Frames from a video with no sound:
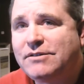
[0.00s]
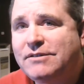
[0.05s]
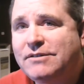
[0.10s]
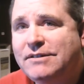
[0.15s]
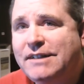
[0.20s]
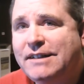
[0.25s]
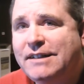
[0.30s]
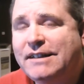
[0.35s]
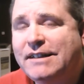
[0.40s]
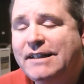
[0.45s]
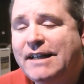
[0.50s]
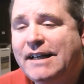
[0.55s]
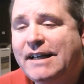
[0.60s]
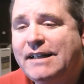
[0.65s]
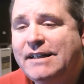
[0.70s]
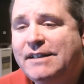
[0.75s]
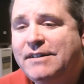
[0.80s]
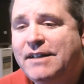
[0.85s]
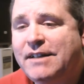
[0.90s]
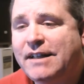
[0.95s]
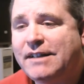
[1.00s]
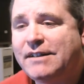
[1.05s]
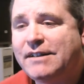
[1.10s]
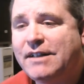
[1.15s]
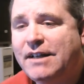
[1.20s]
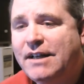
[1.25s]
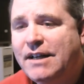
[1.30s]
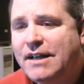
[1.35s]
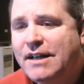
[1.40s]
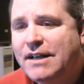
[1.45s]
and indicated that
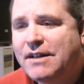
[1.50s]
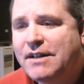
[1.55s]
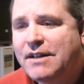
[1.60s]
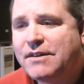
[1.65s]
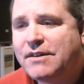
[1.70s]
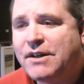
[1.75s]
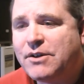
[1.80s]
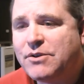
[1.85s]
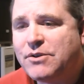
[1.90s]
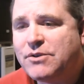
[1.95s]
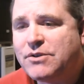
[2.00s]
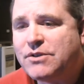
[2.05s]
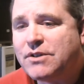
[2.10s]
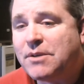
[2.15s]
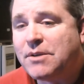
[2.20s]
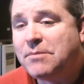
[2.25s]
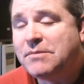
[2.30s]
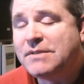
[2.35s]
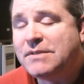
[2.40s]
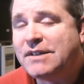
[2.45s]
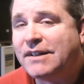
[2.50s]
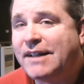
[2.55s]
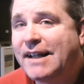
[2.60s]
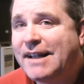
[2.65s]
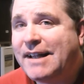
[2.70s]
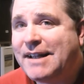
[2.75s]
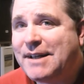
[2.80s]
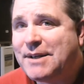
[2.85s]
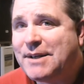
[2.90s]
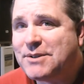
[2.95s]
there's some
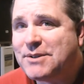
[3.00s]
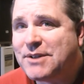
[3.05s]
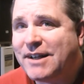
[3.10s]
delays